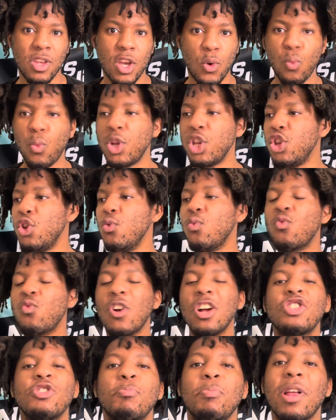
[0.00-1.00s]
When you
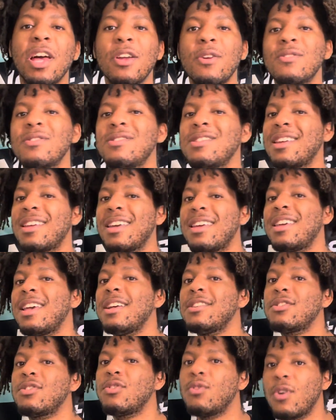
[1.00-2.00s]
rush players like a
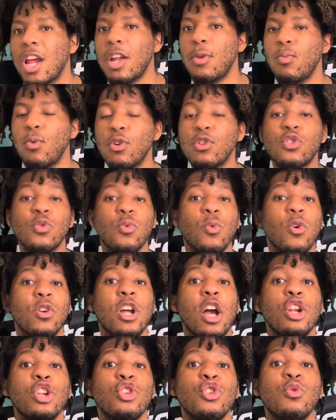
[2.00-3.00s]
Kessler Edwards who are
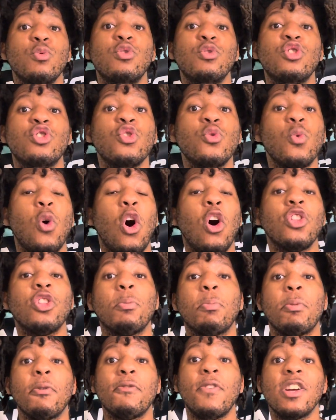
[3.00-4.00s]
not used to, on the
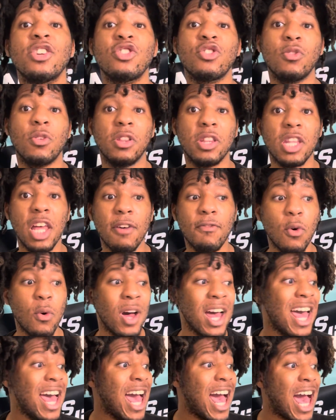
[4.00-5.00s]
professional level,
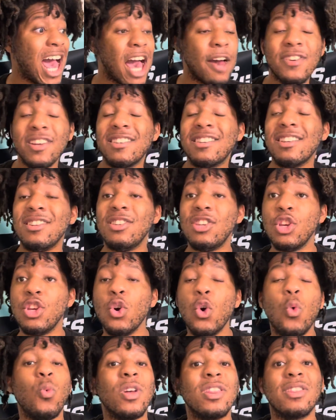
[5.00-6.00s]
having to deal
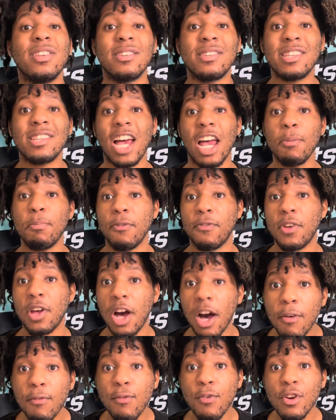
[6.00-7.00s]
with this type of
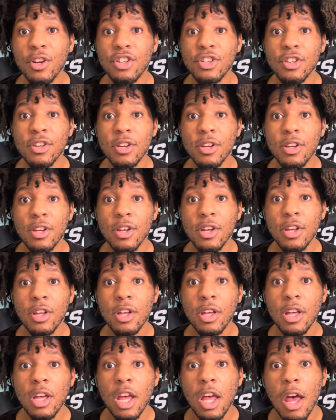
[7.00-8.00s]
coverage,
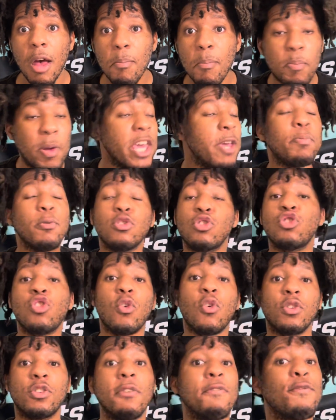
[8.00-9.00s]
people
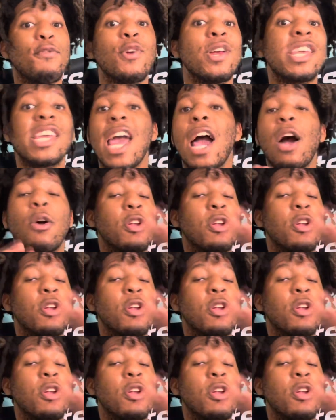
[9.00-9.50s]
start to freak out